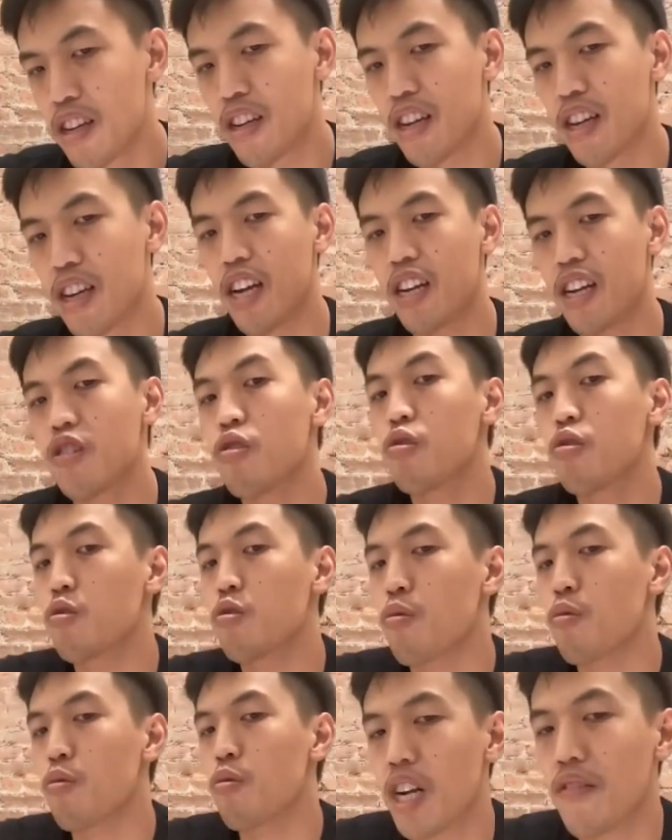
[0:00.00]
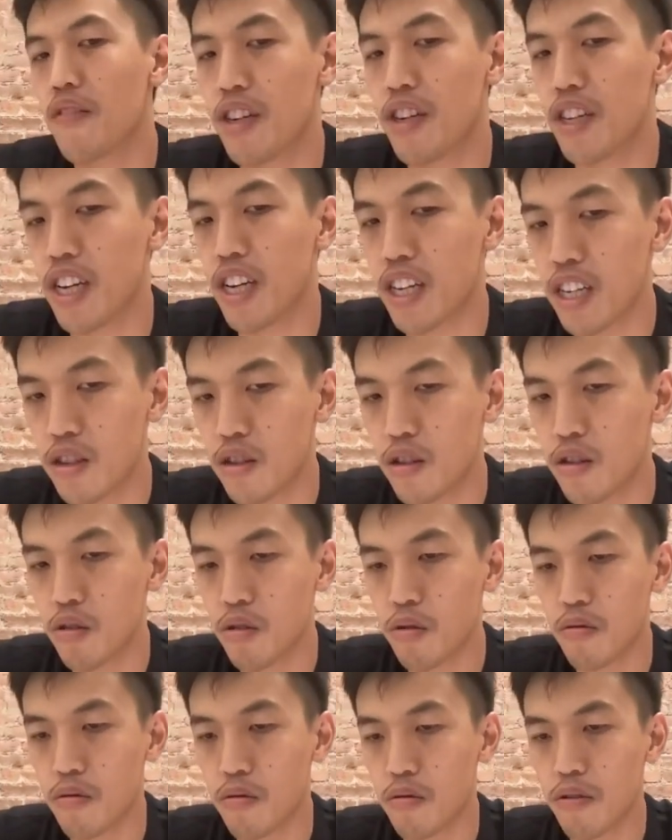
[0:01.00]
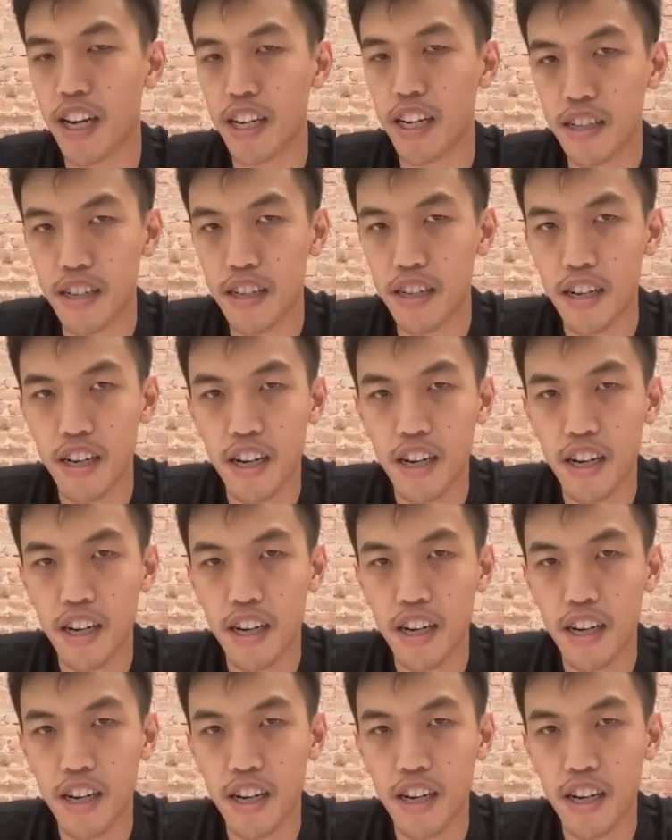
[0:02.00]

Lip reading: again, do whatever they need to do with that.